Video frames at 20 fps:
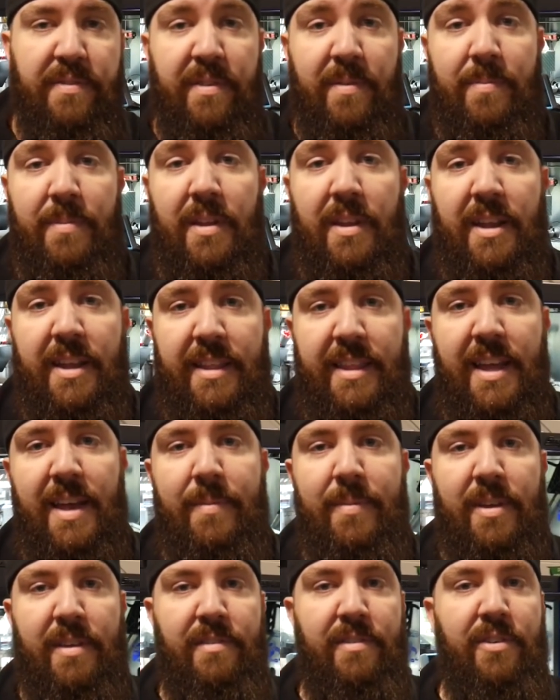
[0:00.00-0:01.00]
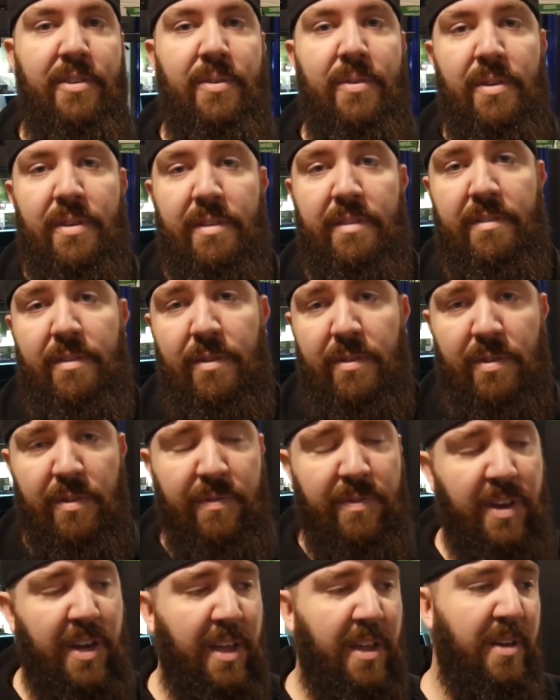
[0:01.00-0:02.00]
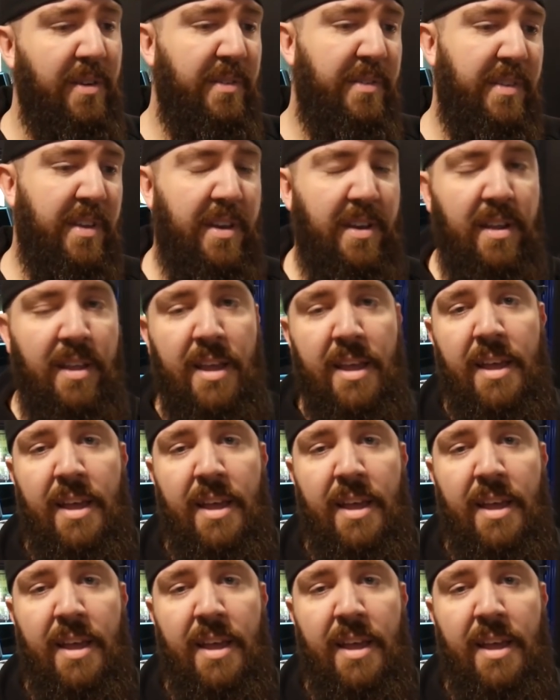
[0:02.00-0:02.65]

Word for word: something like that, because you're doing all these YouTube videos and